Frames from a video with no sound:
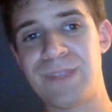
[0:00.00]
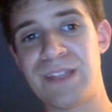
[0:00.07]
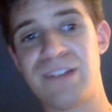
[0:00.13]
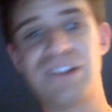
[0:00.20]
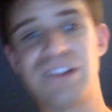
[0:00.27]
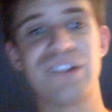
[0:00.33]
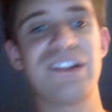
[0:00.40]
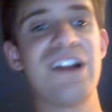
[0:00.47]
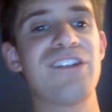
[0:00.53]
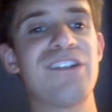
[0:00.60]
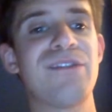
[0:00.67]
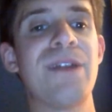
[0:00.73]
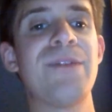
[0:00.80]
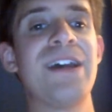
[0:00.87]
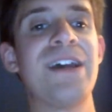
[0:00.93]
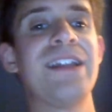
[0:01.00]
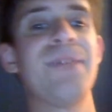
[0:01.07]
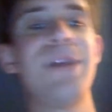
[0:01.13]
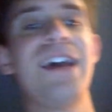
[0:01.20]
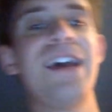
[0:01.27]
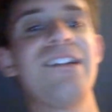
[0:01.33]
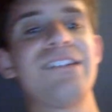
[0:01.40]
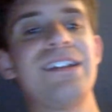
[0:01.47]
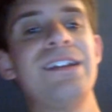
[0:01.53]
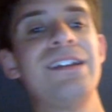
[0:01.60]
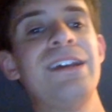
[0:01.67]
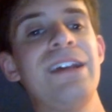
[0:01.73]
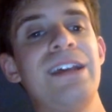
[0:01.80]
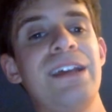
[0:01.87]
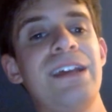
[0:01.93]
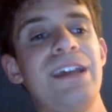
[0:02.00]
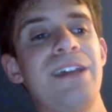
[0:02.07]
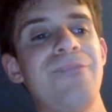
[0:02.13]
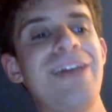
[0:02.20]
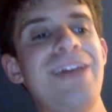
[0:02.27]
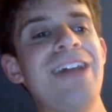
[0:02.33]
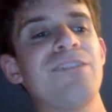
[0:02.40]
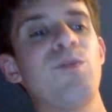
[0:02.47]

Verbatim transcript: So Sarah Schreiber ended up asking if that's